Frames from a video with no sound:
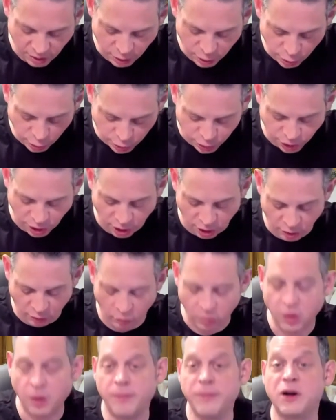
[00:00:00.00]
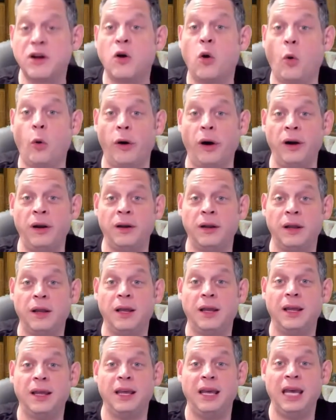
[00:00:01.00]
Joe McCord.
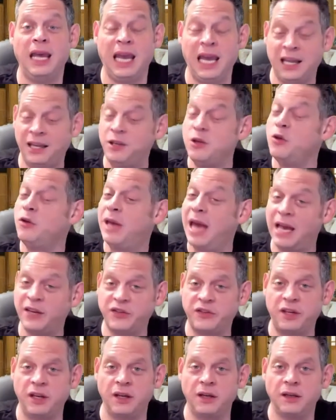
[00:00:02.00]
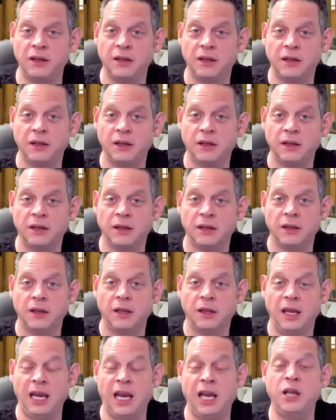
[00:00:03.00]
And you guessed it,
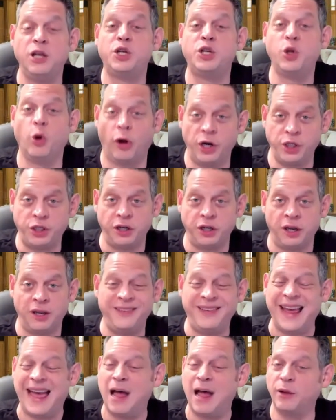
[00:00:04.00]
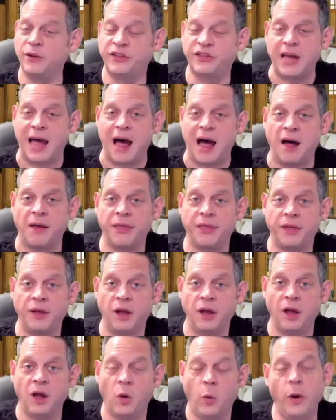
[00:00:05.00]
in Georgia, down south,
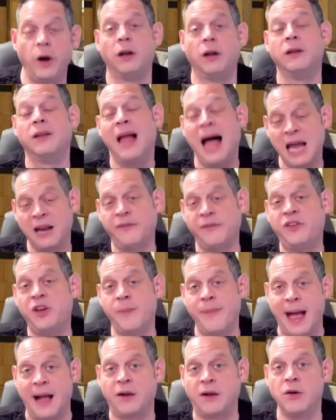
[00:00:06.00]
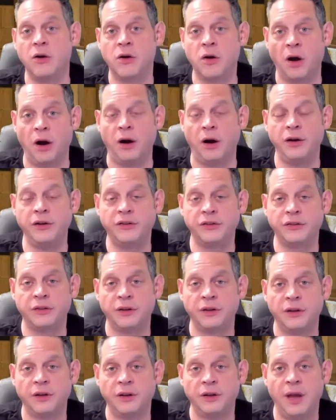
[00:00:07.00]
where a lot of tobacco cards
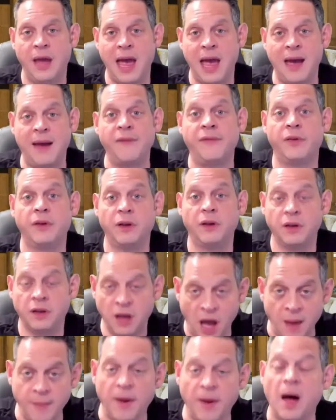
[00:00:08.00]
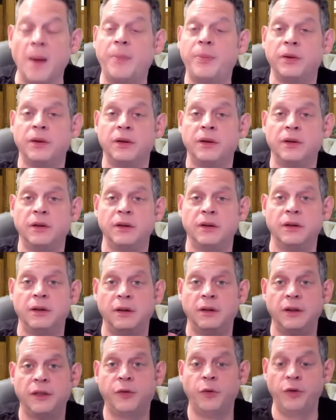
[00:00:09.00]
have come up
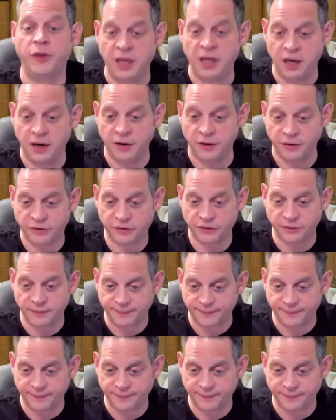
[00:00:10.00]
through the years.